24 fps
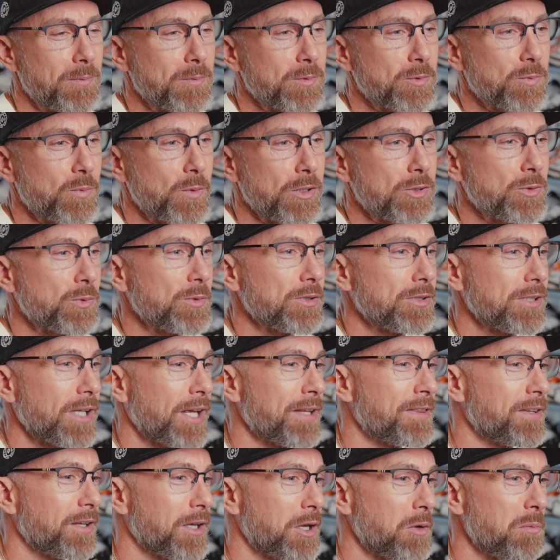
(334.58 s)
which was, I
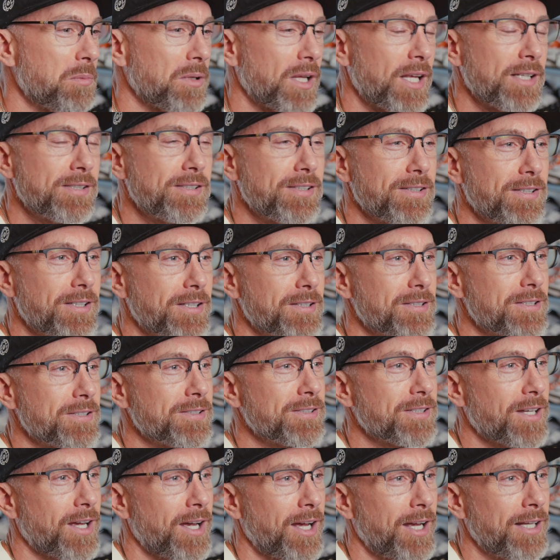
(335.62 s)
think, a blessing in
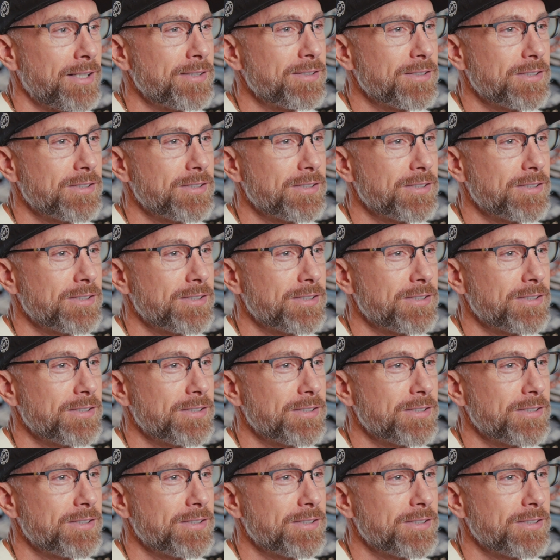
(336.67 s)
disguise,